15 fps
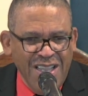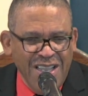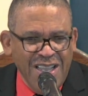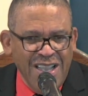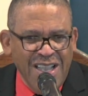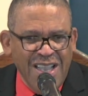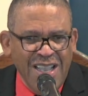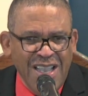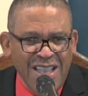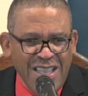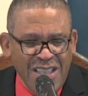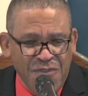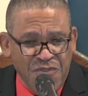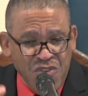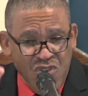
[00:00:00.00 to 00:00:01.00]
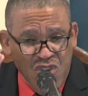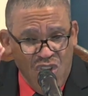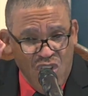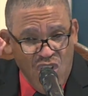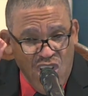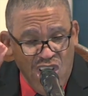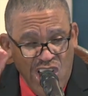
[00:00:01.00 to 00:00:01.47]
Uh, if you're
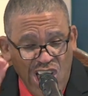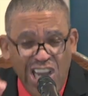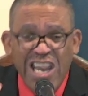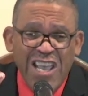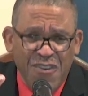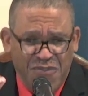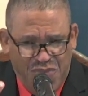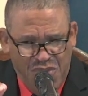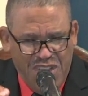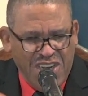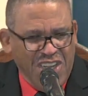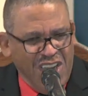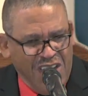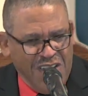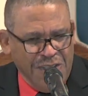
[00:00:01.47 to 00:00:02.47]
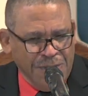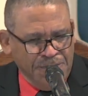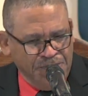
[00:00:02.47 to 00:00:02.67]
going to live with her